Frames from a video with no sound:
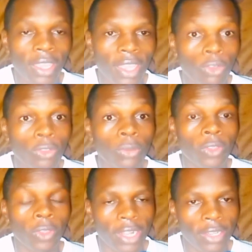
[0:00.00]
Kalonzo
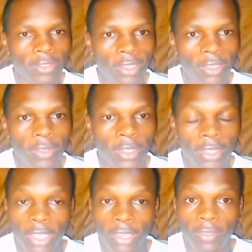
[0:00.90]
Musyoka received
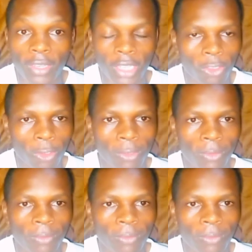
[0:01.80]
the invitation